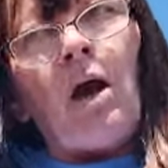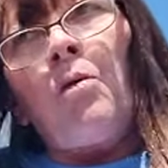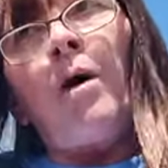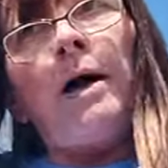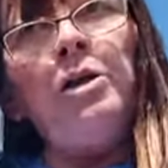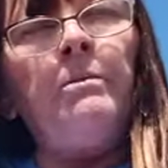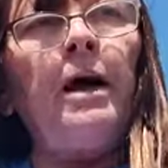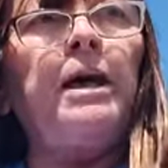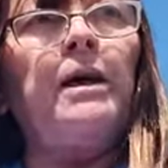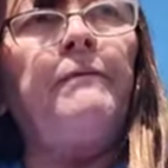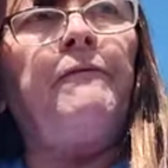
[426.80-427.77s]
Why you
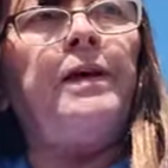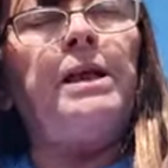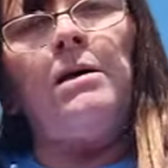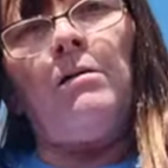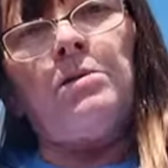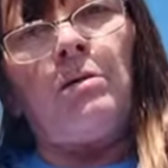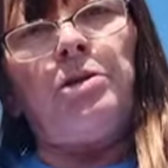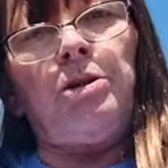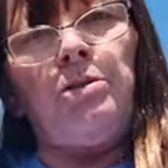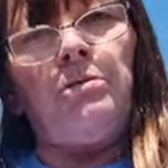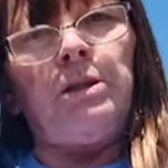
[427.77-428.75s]
making videos on
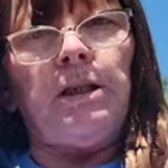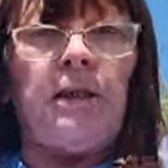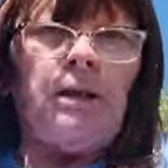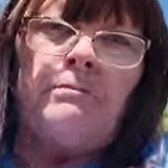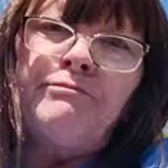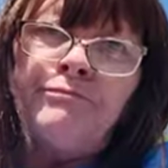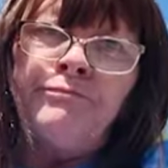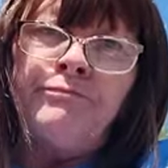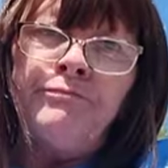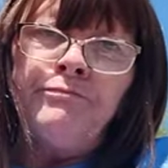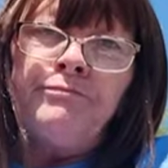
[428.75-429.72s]
chew
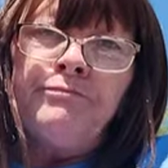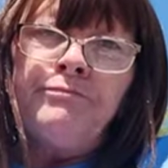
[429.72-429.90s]
again?